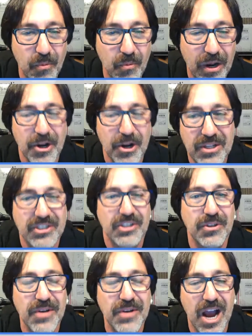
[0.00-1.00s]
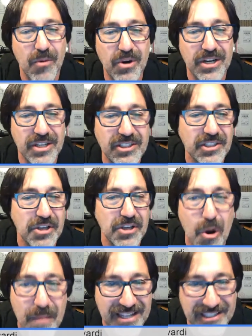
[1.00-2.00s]
we don't know what to do now. This is
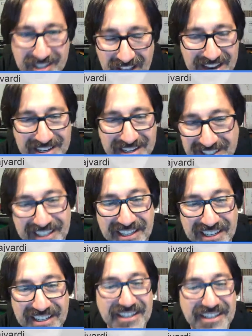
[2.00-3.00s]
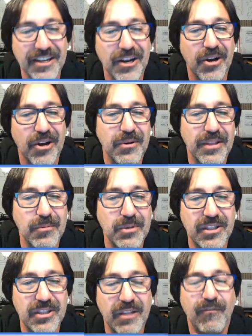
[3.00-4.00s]
no man's land. It was the